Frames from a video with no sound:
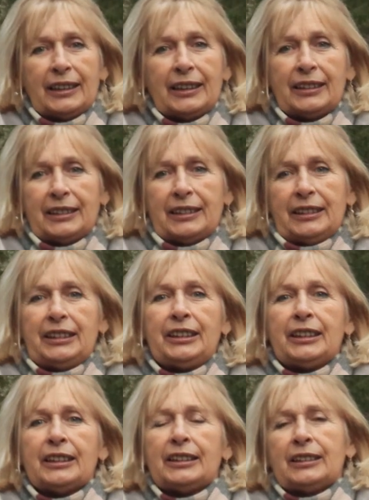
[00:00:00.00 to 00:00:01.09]

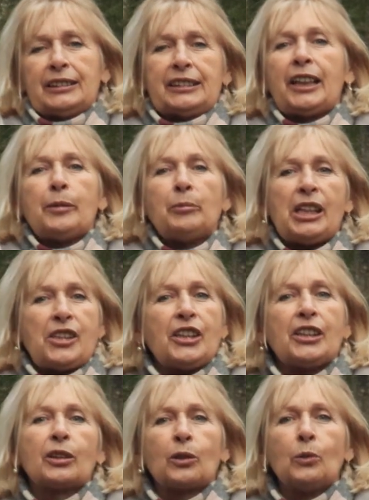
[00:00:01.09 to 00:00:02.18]
and
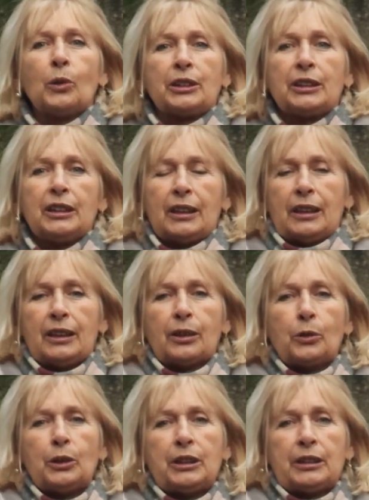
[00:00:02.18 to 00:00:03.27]
thus the grotto is
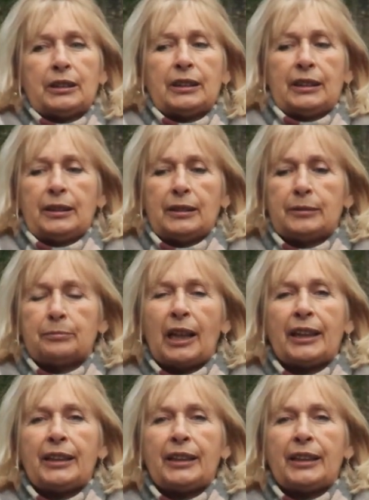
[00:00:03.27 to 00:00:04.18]
mysterious as well.